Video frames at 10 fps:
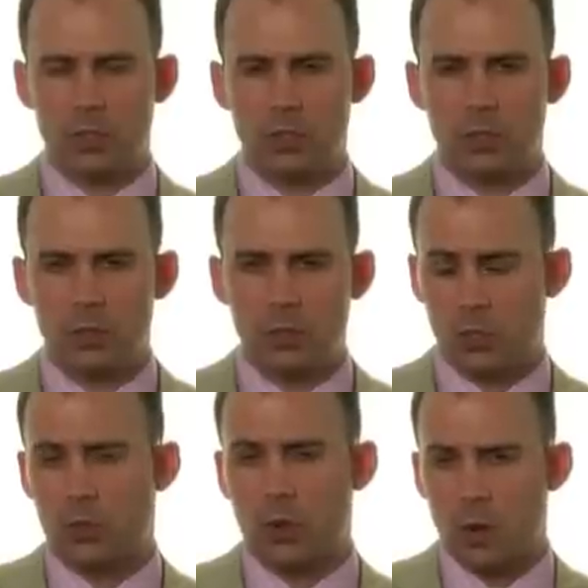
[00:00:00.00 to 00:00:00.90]
Is just
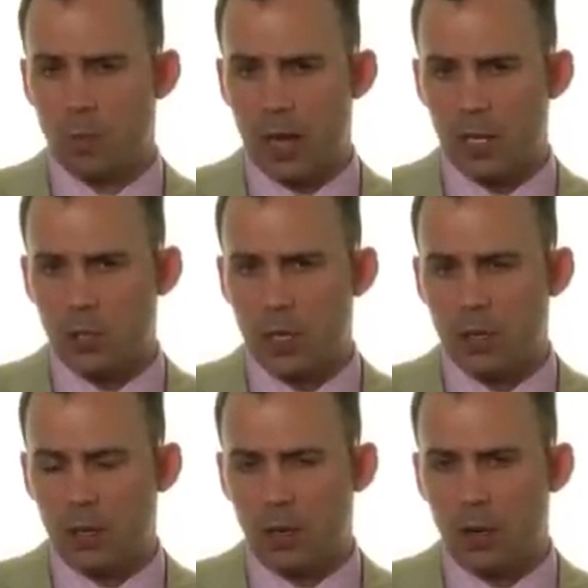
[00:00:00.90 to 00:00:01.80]
just strong
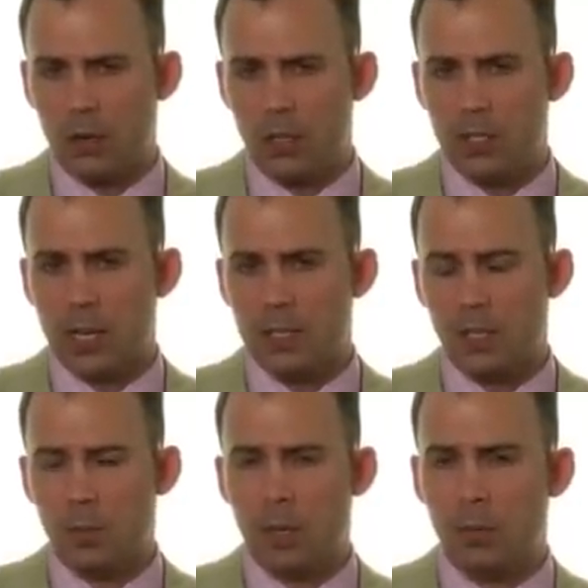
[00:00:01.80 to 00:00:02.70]
management, or are these guys
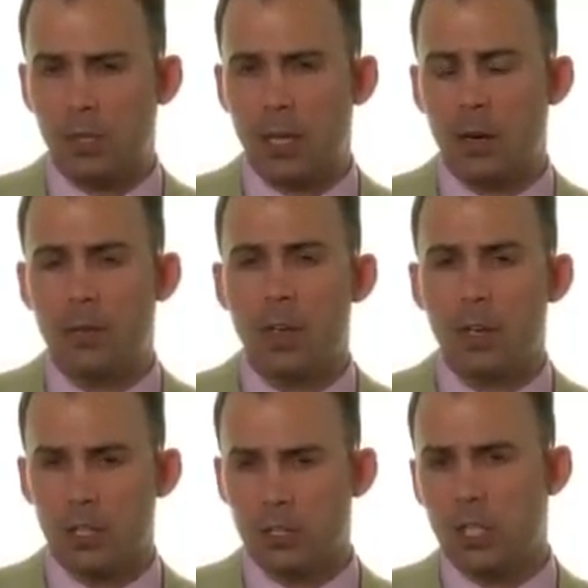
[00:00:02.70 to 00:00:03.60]
going to be able to kind of
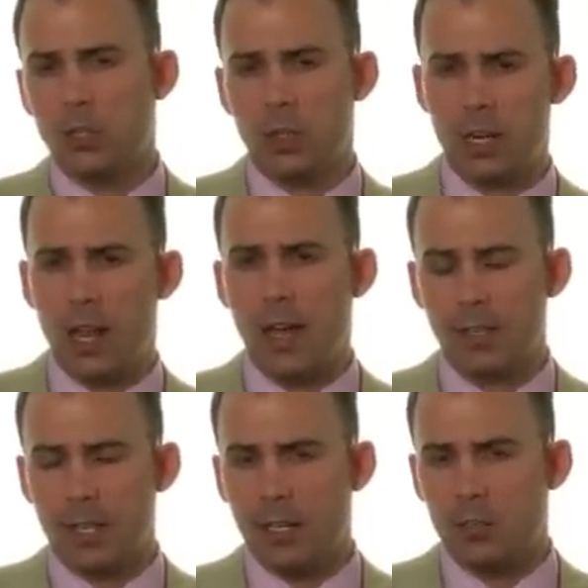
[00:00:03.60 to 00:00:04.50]
continue to
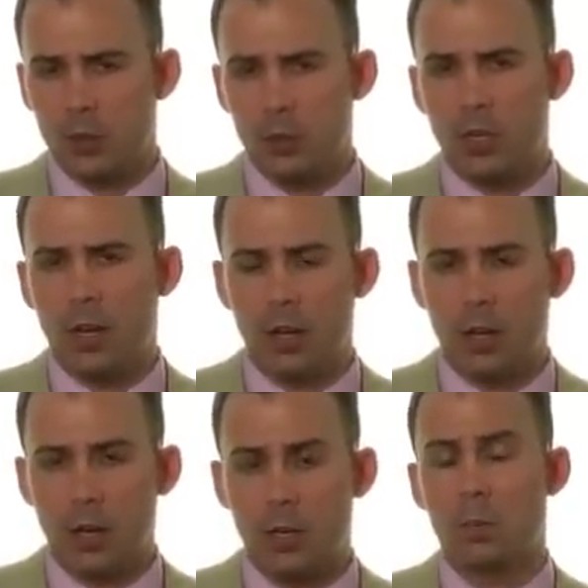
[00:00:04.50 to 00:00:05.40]
navigate through a,
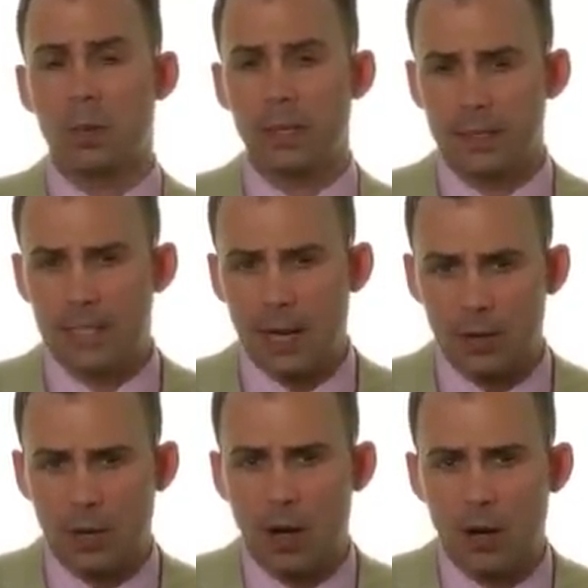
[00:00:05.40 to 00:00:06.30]
uh, a completely
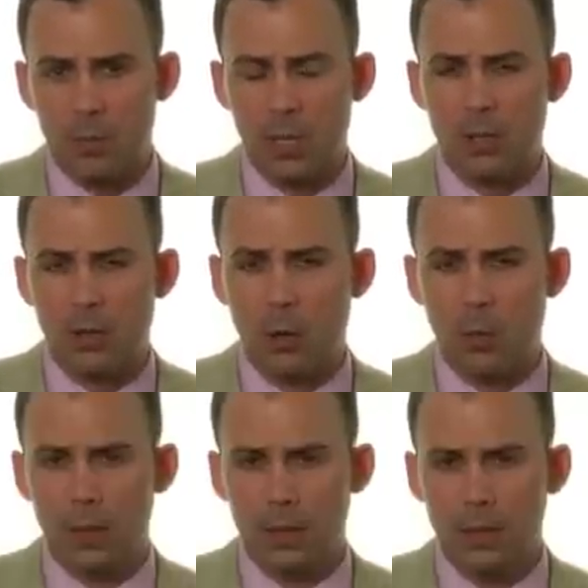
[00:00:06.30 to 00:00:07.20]
down economy
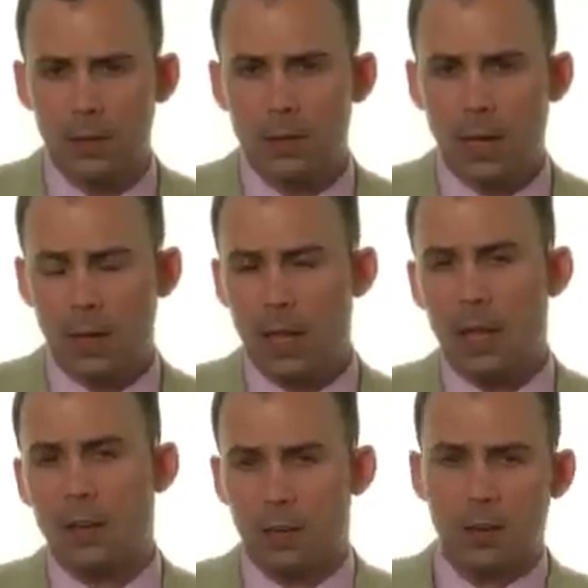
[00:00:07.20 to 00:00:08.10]
globally? And
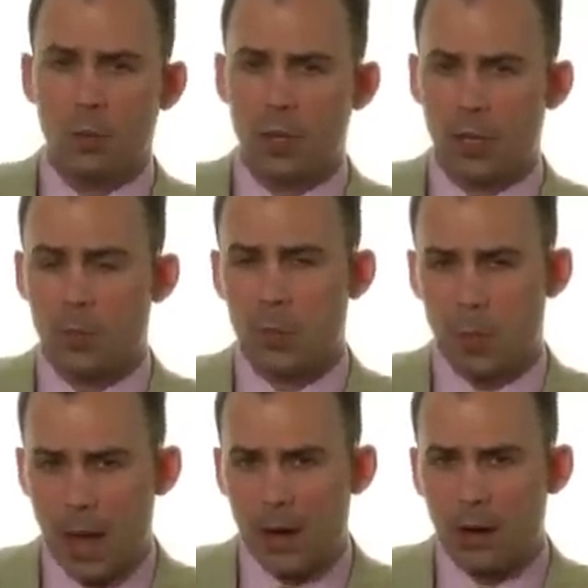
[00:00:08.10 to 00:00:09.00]
then when it comes
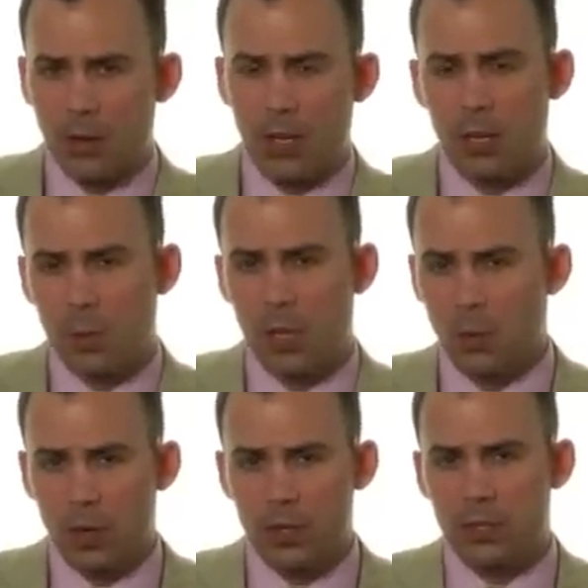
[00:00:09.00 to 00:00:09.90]
back, are they going to be
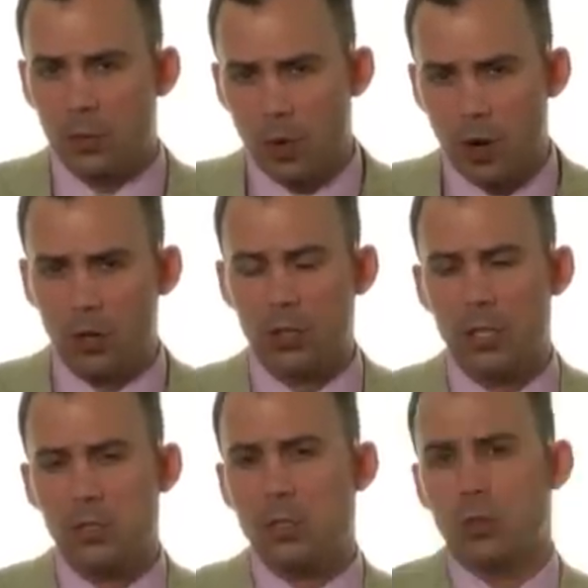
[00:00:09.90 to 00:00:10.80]
the ones that we're all
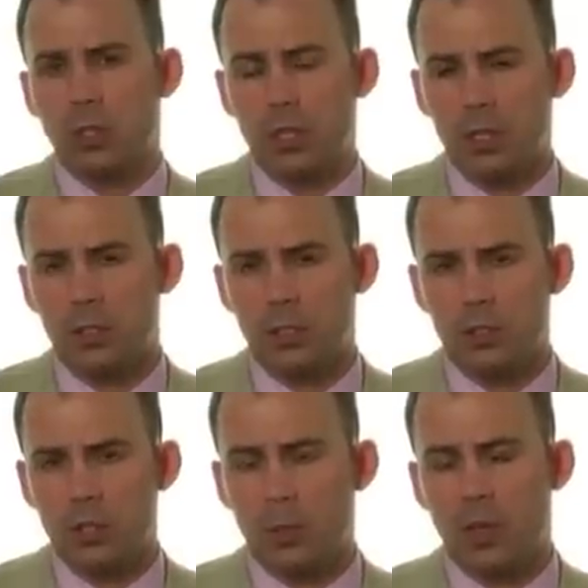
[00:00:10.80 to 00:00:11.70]
looking to to,
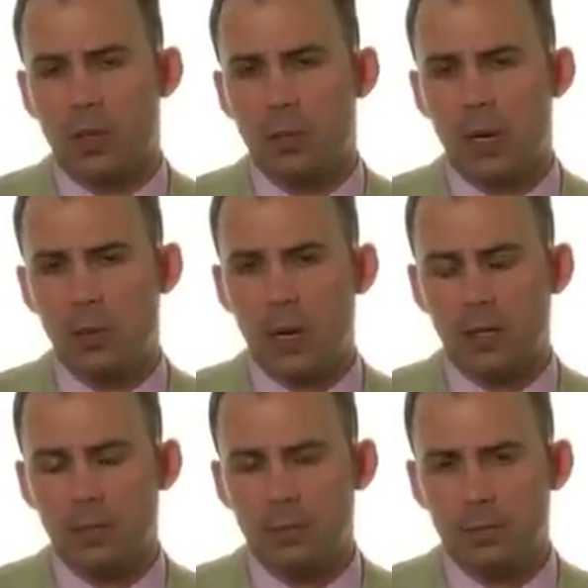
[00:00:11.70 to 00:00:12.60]
to jump on their
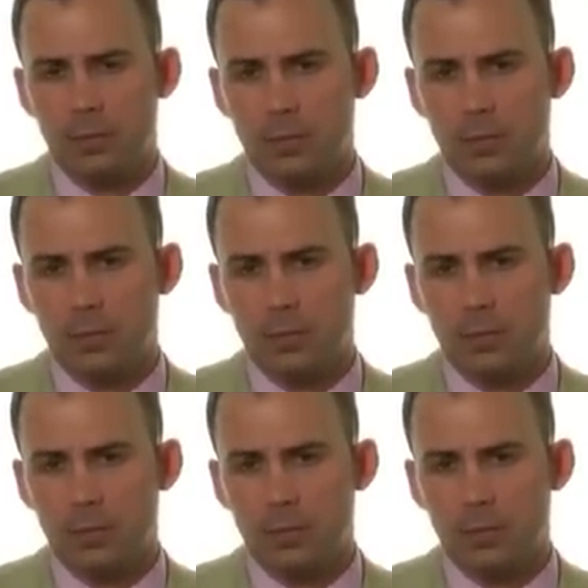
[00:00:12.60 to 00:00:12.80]
bandwagon?